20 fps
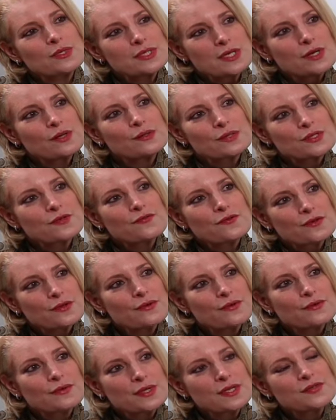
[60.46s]
results for
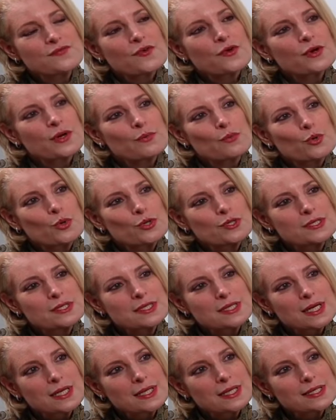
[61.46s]
these very important
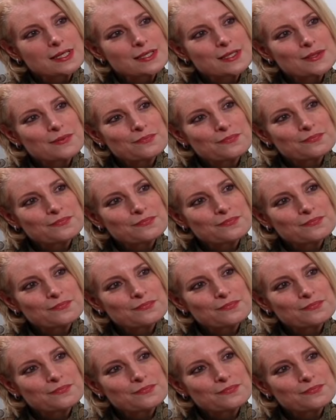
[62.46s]
studies.